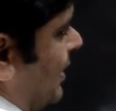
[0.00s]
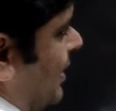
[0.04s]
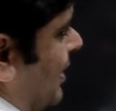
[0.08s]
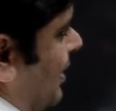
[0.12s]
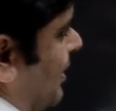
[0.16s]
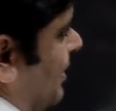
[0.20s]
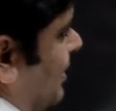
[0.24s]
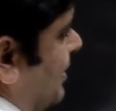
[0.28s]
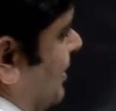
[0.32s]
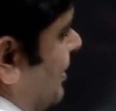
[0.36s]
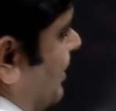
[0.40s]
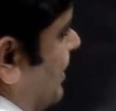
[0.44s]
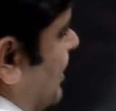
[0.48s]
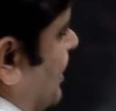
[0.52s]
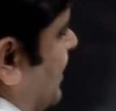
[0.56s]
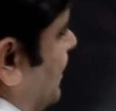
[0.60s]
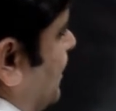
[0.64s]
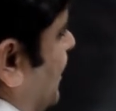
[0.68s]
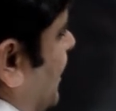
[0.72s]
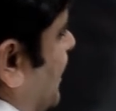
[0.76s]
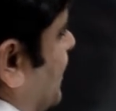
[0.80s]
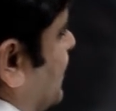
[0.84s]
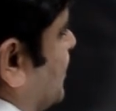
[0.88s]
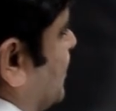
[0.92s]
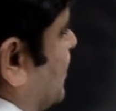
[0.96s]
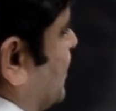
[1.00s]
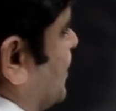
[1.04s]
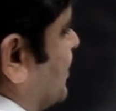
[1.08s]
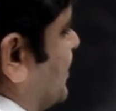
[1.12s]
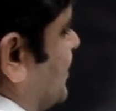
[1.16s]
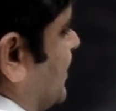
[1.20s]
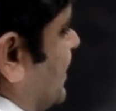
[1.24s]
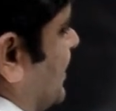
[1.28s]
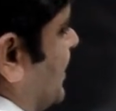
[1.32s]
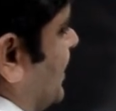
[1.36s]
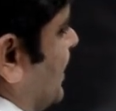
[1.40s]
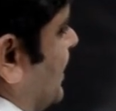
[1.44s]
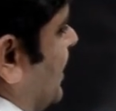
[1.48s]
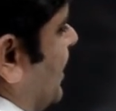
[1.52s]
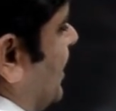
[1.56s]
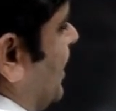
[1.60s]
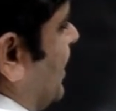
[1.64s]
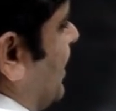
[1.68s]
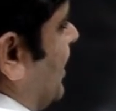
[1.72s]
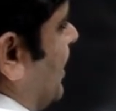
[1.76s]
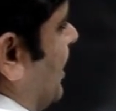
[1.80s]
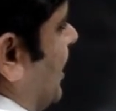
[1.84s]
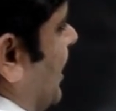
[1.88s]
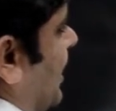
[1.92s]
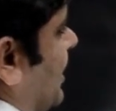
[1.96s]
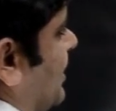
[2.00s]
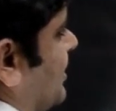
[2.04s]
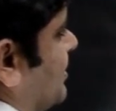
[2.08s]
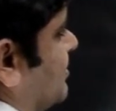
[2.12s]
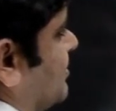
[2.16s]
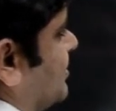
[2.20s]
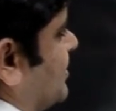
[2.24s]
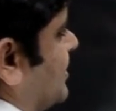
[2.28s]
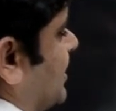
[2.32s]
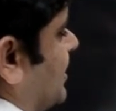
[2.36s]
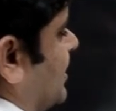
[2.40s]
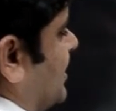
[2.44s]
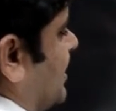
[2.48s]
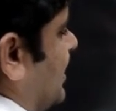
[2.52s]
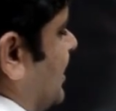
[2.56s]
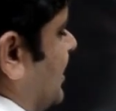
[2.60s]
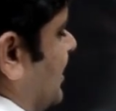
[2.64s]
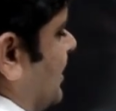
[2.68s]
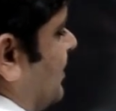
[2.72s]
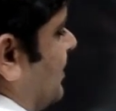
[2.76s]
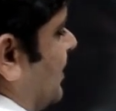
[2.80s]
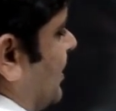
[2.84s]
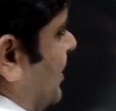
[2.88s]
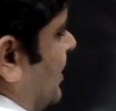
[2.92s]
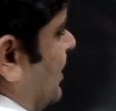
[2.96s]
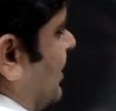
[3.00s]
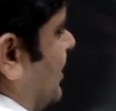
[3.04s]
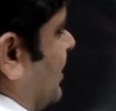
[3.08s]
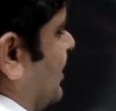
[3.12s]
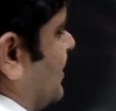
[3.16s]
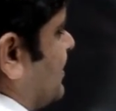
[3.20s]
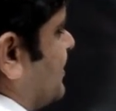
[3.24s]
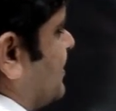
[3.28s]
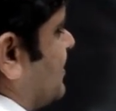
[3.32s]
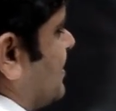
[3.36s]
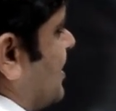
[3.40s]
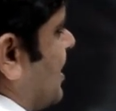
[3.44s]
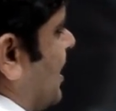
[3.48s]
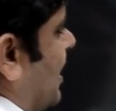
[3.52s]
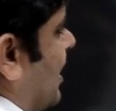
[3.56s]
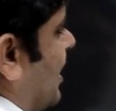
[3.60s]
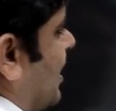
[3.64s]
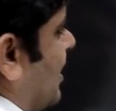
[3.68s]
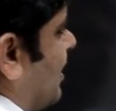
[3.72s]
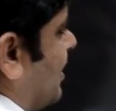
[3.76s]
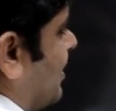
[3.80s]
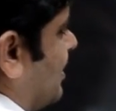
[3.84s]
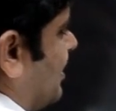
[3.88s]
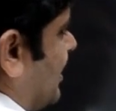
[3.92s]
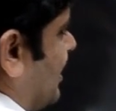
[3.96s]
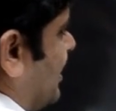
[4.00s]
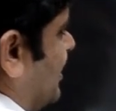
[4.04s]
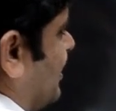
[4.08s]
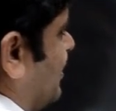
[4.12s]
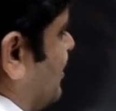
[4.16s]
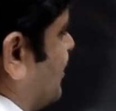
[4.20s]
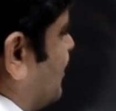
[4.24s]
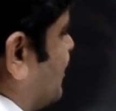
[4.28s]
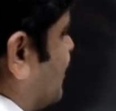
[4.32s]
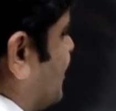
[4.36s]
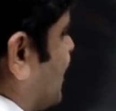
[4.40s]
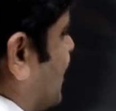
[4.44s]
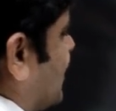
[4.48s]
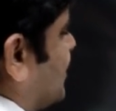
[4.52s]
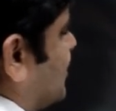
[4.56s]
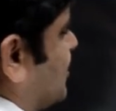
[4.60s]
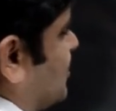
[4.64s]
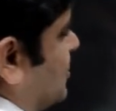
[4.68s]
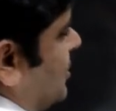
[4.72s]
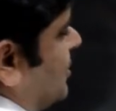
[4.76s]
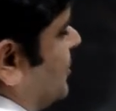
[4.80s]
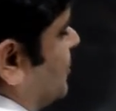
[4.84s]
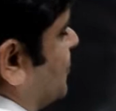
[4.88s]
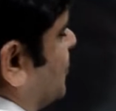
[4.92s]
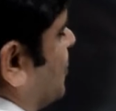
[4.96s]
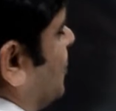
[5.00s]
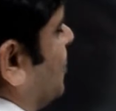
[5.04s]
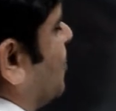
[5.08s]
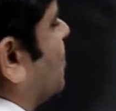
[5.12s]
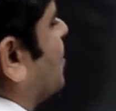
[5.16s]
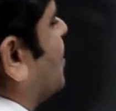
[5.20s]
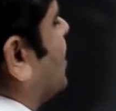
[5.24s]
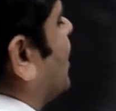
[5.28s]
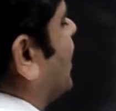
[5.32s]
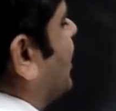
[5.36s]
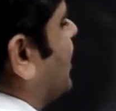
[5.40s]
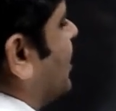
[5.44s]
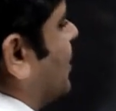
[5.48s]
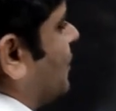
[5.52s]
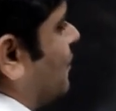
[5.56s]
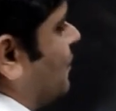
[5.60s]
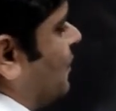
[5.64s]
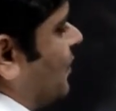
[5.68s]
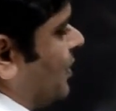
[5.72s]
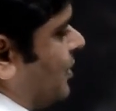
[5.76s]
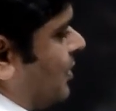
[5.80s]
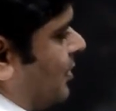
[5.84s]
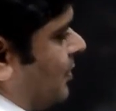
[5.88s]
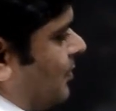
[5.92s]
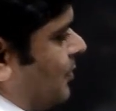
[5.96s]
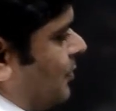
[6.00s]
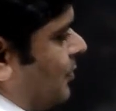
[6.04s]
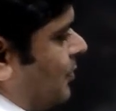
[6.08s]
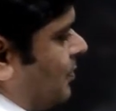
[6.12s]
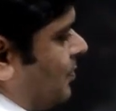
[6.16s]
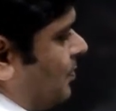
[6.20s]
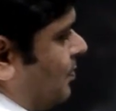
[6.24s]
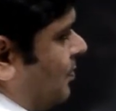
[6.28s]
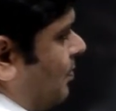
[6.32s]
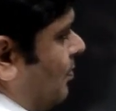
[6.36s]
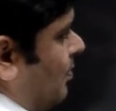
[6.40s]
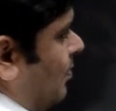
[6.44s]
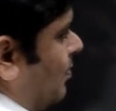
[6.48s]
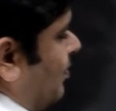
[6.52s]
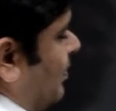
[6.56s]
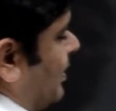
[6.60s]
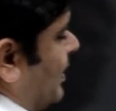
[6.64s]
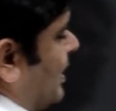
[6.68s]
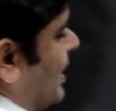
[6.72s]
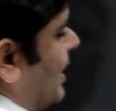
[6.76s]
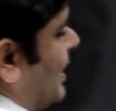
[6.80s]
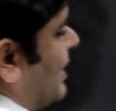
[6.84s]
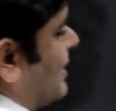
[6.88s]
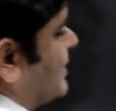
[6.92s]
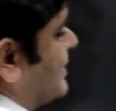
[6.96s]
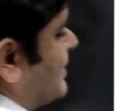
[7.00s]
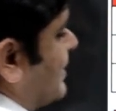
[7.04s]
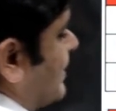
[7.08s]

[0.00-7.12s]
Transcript: country depends on city and city is not such a strong kind of attribute because